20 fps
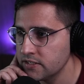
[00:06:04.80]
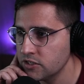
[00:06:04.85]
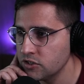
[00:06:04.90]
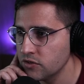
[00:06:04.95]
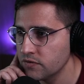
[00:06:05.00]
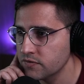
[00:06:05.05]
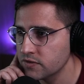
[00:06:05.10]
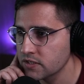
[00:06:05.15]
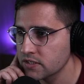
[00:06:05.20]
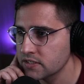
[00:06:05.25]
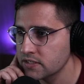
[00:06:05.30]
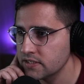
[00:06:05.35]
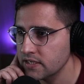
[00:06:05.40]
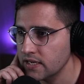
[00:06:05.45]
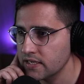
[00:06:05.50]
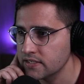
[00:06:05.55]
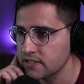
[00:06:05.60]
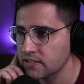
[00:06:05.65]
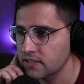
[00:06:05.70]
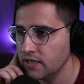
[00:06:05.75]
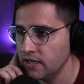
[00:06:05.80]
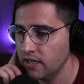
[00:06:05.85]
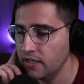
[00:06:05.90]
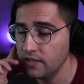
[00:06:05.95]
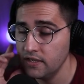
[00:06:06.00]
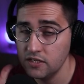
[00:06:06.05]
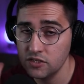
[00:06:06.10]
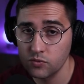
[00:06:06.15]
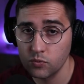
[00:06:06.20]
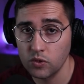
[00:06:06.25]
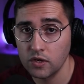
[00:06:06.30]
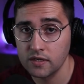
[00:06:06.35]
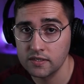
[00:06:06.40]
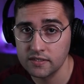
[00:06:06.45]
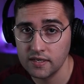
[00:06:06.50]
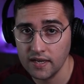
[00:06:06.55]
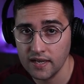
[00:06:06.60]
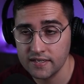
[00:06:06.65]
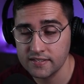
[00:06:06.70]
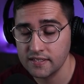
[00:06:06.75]
message of success. And this
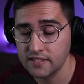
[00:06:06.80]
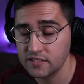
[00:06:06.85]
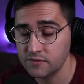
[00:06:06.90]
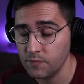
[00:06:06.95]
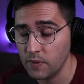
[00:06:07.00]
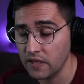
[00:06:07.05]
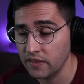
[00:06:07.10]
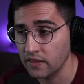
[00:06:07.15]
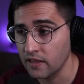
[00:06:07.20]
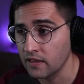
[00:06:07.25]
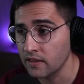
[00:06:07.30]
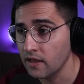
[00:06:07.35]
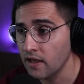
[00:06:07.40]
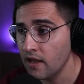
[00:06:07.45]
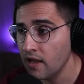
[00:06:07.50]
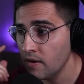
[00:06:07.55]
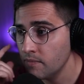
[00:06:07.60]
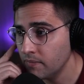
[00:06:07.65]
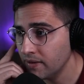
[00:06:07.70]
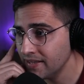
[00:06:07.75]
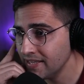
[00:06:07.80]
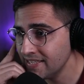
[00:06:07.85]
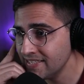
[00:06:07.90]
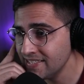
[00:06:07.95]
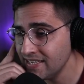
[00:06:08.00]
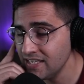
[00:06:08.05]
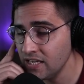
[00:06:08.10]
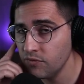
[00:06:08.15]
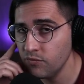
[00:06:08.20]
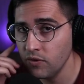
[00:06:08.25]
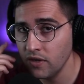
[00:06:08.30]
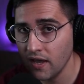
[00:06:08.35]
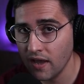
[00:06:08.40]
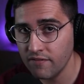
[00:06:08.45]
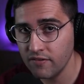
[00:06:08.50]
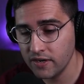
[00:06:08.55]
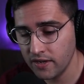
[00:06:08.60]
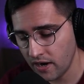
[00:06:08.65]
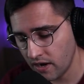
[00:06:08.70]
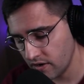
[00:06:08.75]
works as expected. But let's say that we
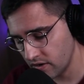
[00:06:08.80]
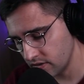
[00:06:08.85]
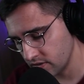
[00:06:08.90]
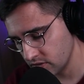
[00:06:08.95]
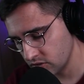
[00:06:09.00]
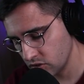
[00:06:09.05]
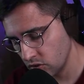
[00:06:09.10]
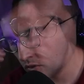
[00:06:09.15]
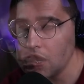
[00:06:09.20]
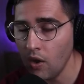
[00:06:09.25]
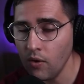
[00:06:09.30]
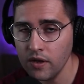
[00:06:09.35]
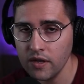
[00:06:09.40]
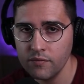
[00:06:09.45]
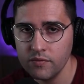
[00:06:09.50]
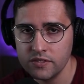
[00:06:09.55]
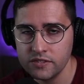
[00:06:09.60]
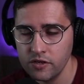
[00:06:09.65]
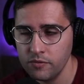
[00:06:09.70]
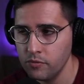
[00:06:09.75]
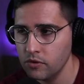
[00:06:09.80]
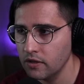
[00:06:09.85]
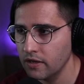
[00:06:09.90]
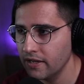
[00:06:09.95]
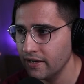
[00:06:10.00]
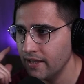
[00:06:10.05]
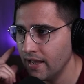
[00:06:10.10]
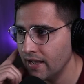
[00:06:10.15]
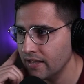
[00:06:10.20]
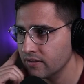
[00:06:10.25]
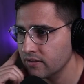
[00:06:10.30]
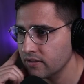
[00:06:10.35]
have an error. So how can we simulate